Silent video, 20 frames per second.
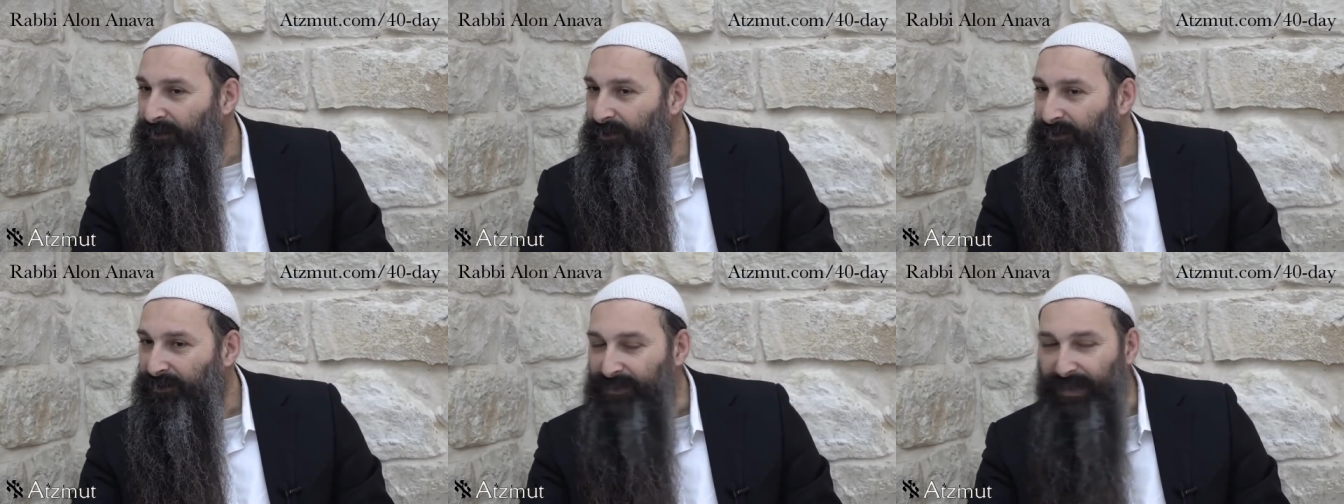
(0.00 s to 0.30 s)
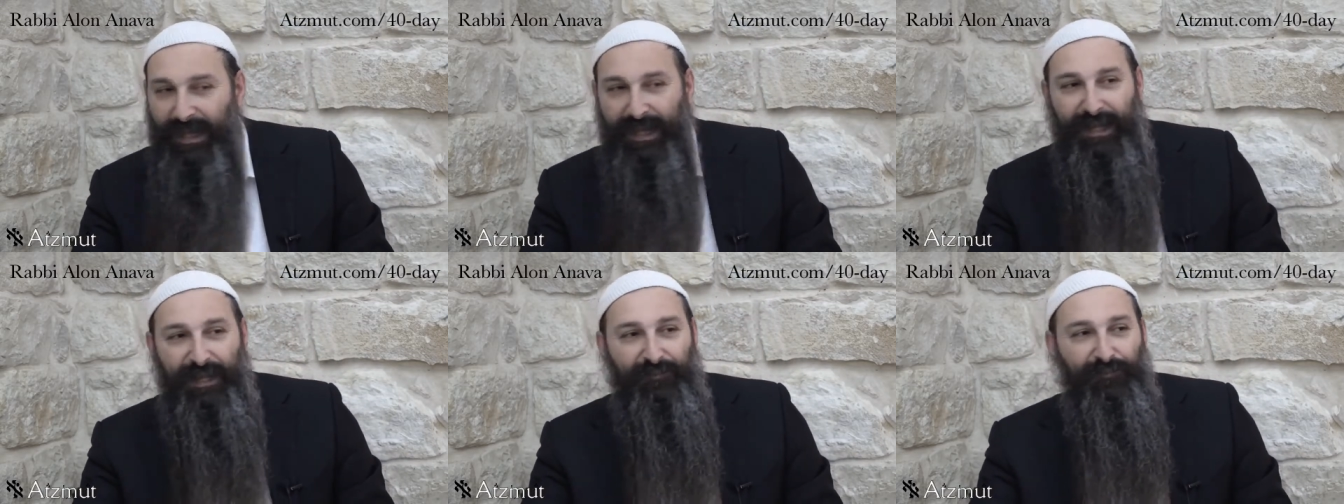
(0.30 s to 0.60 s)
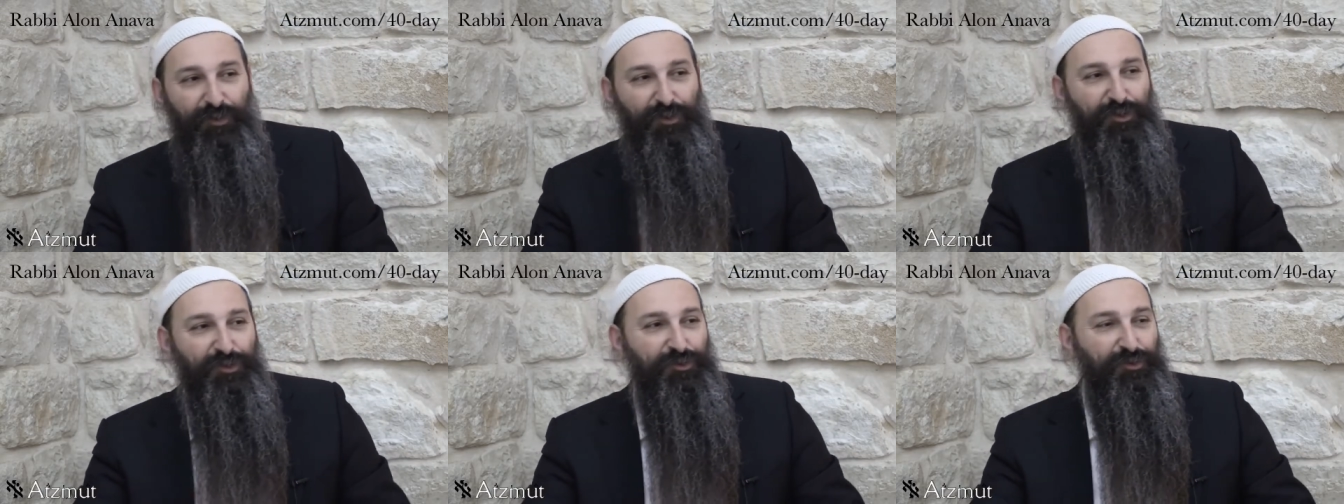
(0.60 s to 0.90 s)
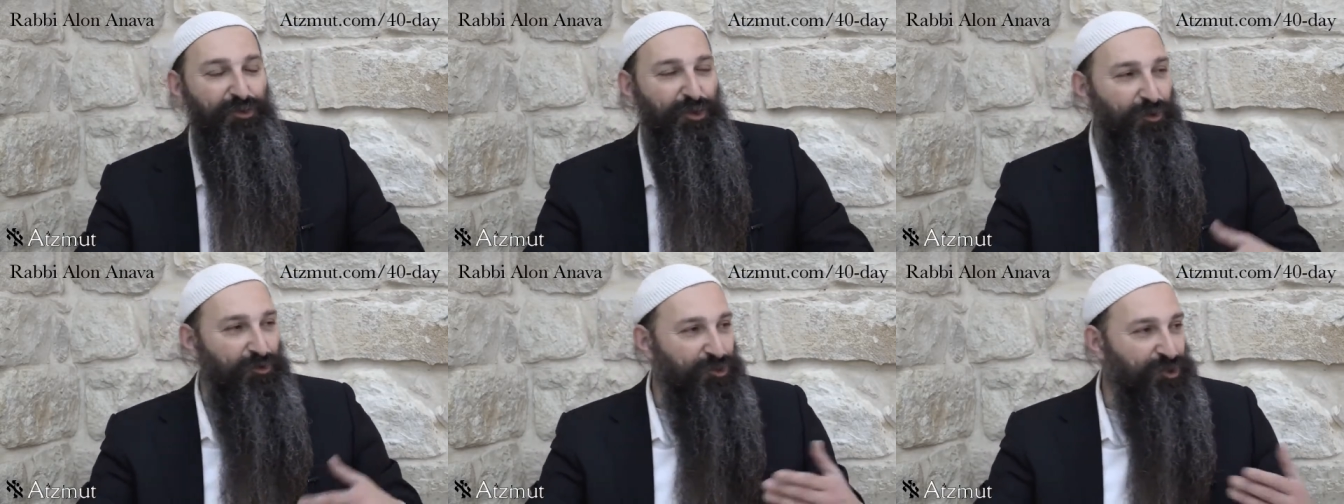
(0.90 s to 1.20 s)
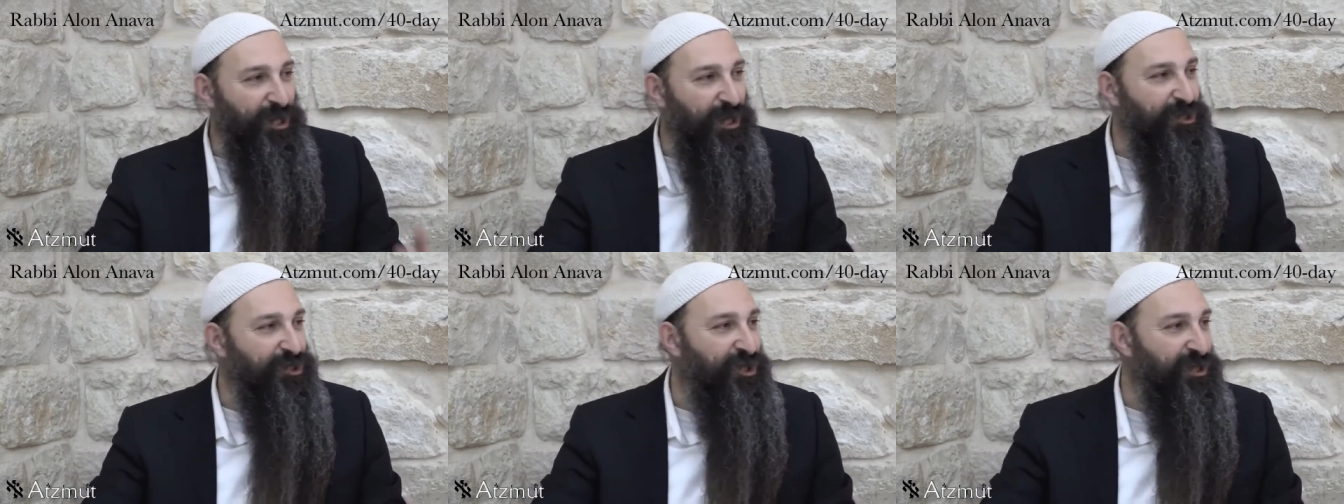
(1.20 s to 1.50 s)
Second of all, you don't
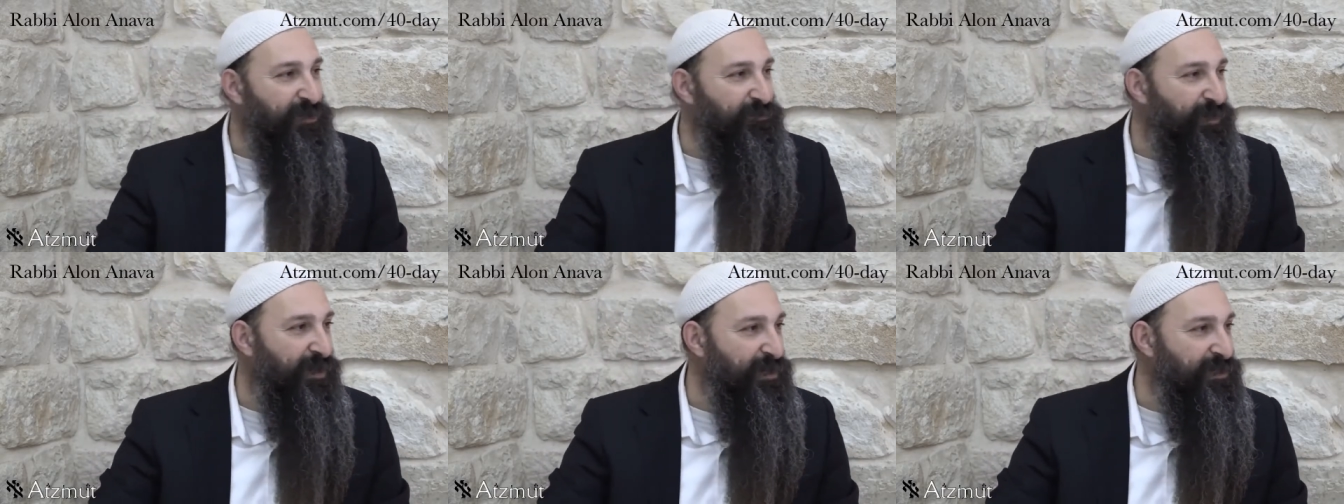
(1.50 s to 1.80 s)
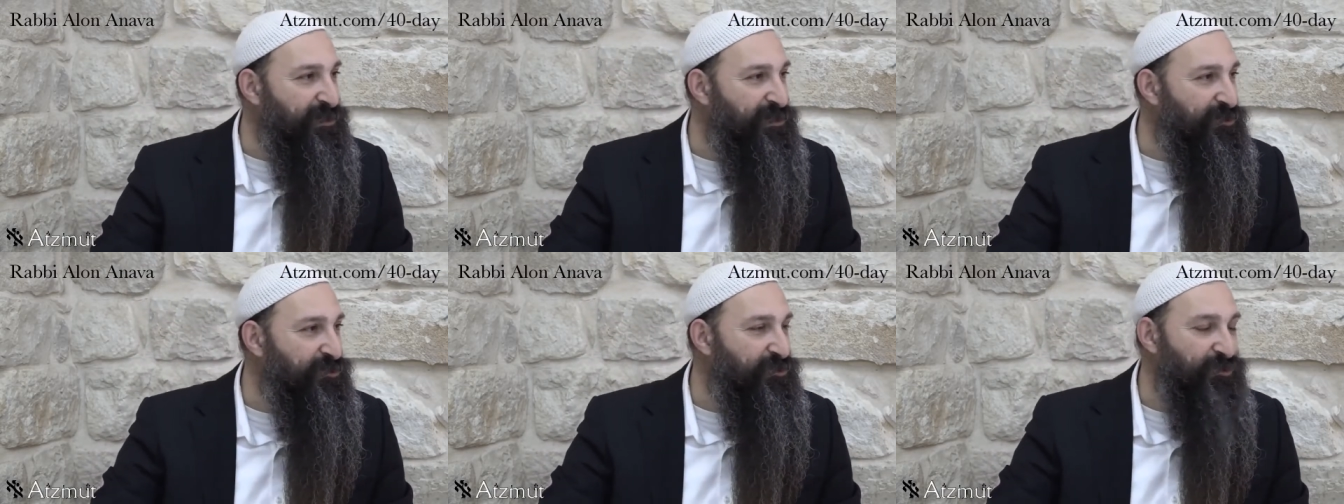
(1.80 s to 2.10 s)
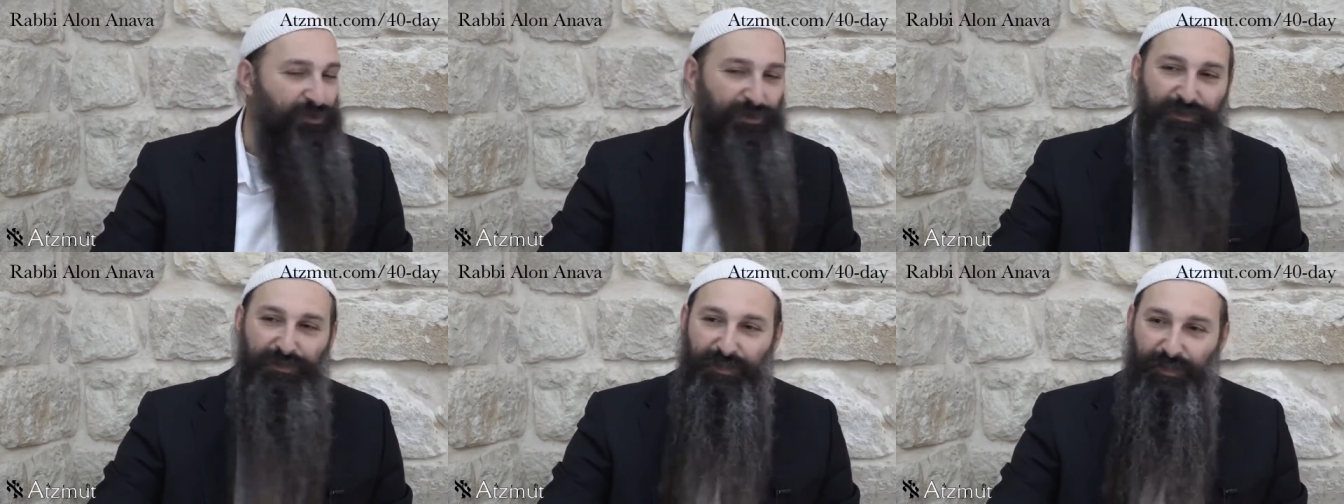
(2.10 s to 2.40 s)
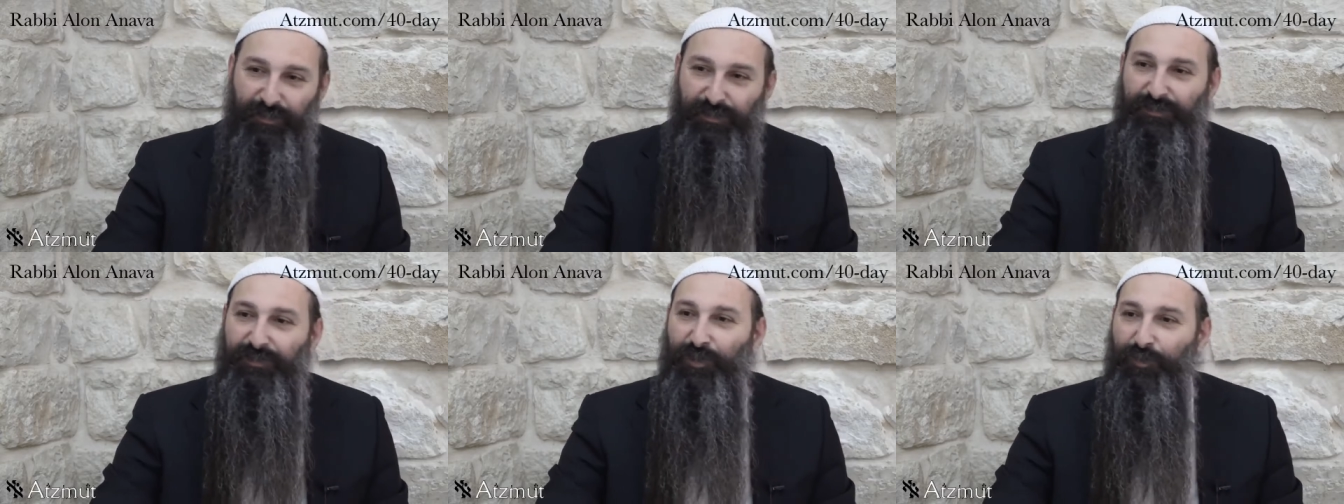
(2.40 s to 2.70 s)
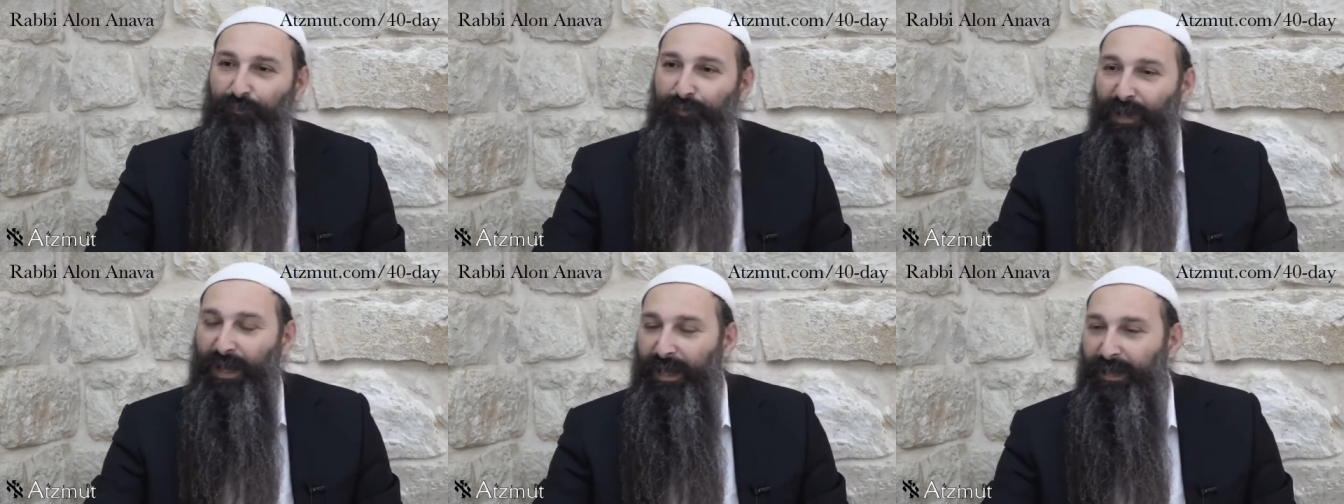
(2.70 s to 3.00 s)
judge anybody till you're in their, in
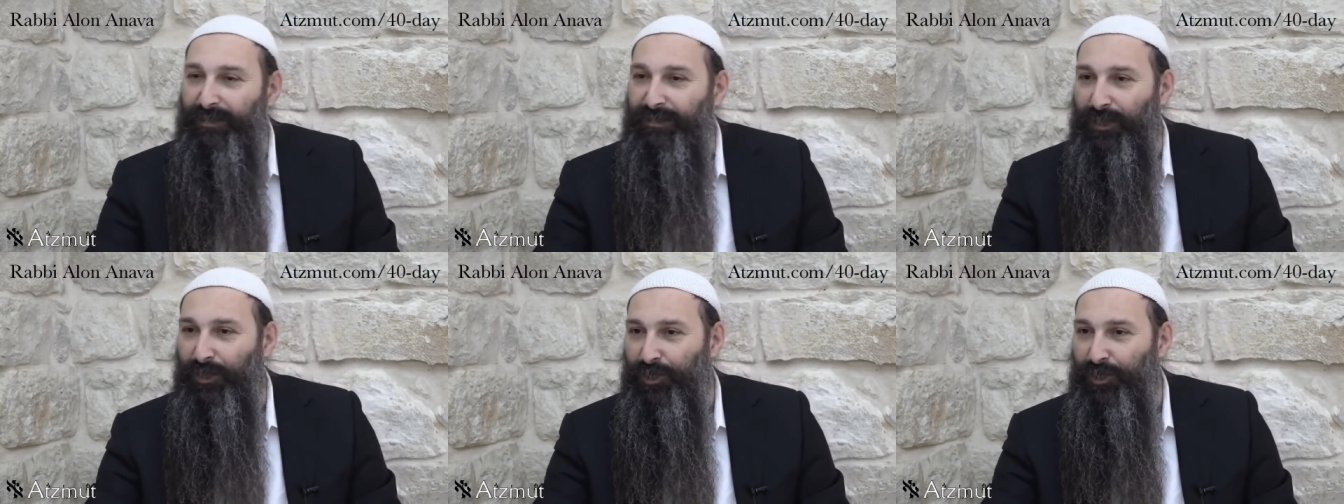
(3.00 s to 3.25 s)
their place.